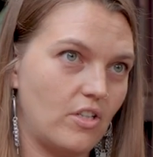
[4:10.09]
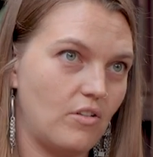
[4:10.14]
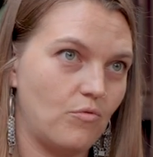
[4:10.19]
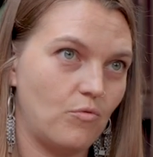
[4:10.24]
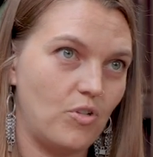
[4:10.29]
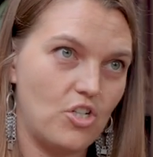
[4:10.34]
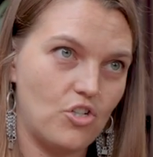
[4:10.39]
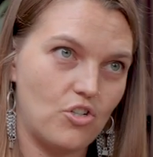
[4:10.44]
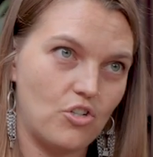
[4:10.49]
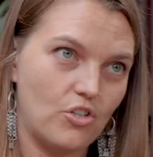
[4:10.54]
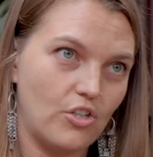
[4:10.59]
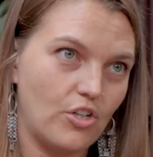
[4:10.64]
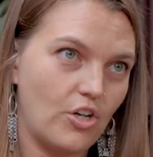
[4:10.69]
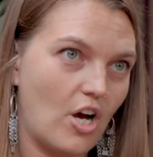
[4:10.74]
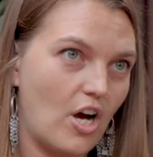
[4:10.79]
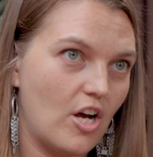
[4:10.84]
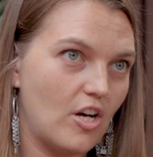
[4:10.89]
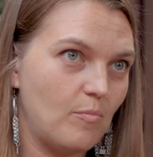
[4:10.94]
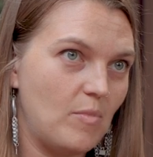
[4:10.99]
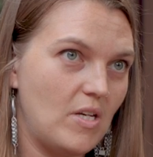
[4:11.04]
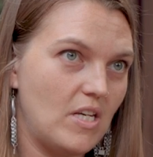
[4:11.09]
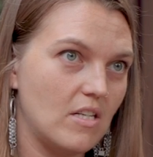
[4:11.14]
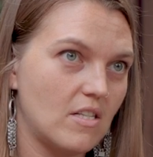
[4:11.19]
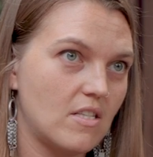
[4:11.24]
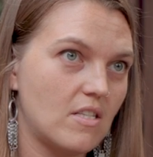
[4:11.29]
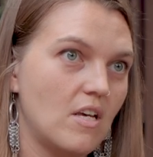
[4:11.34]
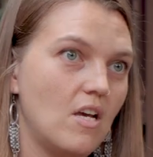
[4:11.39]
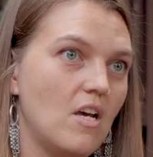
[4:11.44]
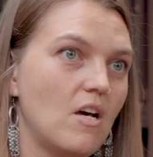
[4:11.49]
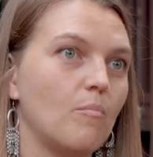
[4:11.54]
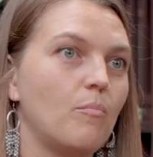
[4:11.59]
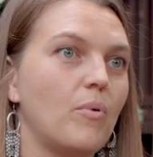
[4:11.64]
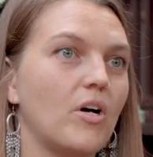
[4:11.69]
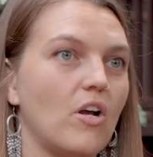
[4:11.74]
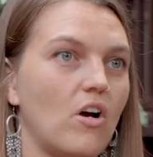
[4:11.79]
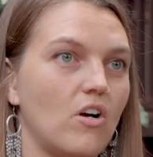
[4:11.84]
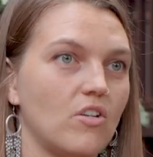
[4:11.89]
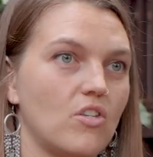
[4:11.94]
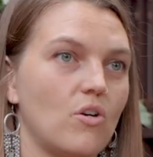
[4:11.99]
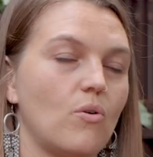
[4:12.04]
and regional economies,
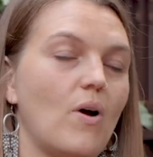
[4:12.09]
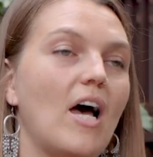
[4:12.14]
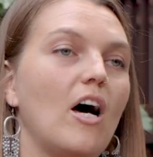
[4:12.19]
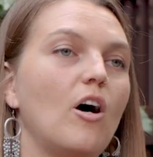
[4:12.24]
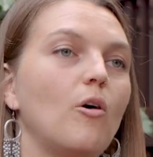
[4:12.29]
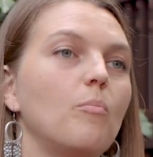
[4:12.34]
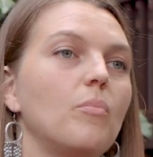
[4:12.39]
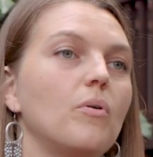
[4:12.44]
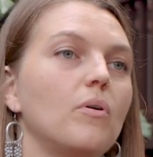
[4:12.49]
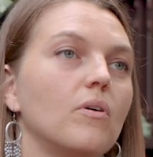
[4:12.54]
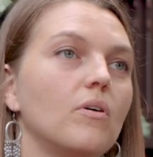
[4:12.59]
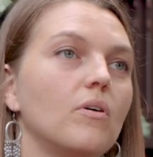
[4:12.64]
but also help